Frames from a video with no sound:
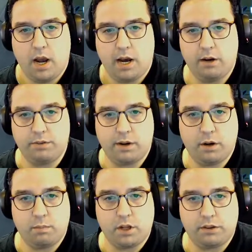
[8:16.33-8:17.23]
I don't think I'm going to
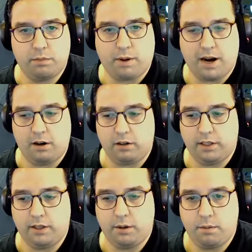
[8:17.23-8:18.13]
block the
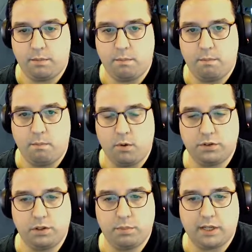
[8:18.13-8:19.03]
Pyreling,
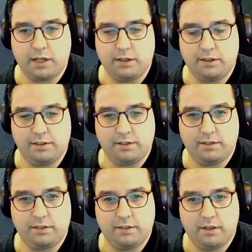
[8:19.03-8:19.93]
mostly
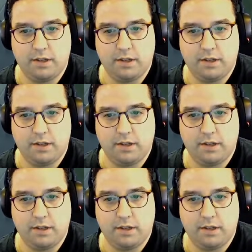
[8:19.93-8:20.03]
because